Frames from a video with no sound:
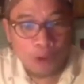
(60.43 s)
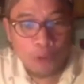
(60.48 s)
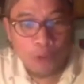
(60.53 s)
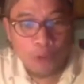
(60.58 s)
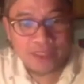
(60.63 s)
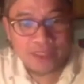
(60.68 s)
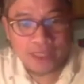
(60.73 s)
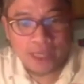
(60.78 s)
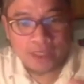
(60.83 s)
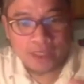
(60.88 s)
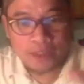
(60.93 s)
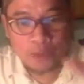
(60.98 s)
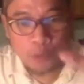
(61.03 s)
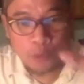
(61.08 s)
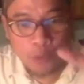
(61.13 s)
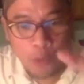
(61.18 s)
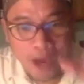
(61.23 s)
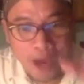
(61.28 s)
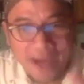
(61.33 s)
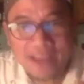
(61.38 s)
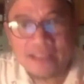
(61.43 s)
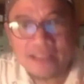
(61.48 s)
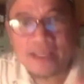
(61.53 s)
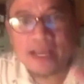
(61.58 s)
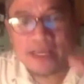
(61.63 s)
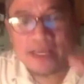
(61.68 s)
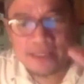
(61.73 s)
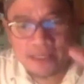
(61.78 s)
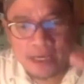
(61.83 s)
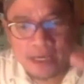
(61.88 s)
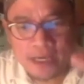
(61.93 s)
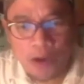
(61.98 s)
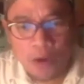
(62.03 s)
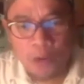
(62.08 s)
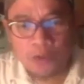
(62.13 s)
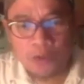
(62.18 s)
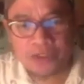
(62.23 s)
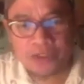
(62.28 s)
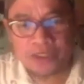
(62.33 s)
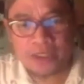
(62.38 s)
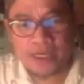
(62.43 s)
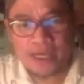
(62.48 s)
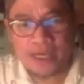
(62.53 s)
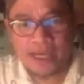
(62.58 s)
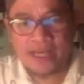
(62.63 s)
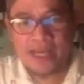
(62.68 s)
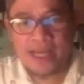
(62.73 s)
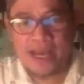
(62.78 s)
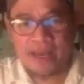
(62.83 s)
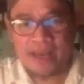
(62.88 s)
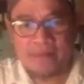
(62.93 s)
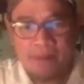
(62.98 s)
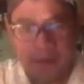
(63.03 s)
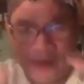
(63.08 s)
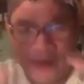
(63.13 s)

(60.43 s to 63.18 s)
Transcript: was as white as a ghost and had